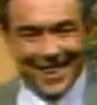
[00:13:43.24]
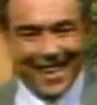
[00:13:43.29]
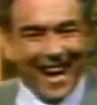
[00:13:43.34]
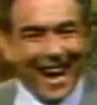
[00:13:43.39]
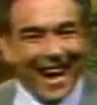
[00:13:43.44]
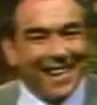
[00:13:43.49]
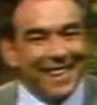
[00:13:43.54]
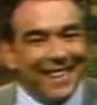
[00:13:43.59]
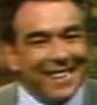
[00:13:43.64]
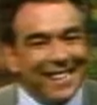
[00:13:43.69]

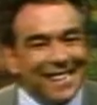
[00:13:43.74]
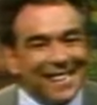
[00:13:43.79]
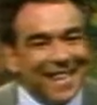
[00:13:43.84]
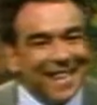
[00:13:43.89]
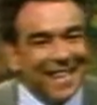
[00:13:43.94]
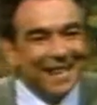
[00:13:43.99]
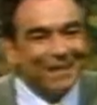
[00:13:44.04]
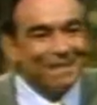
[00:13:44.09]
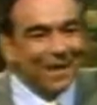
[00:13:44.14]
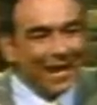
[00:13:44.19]
At the
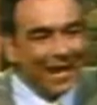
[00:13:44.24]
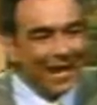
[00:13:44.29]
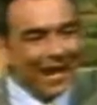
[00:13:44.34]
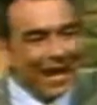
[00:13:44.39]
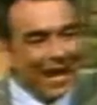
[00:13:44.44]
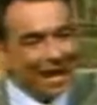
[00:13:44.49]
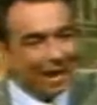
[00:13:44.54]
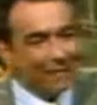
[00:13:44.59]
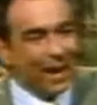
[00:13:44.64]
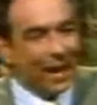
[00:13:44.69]
same
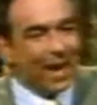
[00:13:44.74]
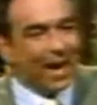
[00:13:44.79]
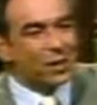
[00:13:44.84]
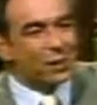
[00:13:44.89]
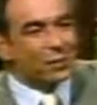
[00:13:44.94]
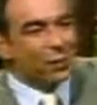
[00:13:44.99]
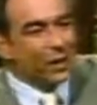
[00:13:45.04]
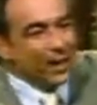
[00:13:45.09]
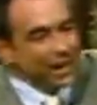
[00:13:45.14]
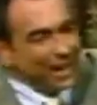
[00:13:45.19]
time as
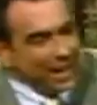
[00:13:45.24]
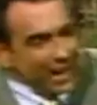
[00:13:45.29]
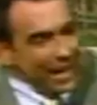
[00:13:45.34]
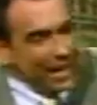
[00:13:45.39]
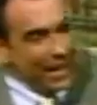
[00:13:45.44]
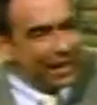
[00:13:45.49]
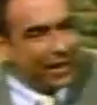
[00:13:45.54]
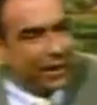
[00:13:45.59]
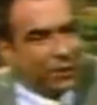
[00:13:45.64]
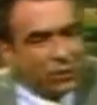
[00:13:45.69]
we
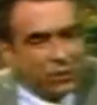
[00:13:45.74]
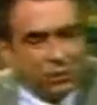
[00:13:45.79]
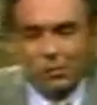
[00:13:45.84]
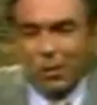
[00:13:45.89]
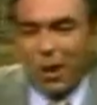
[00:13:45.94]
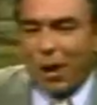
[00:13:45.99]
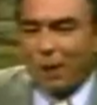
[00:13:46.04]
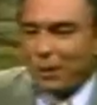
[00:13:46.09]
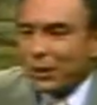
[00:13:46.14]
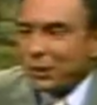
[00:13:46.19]
need those
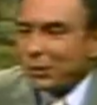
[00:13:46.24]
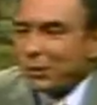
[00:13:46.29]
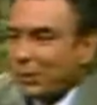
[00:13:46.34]
moments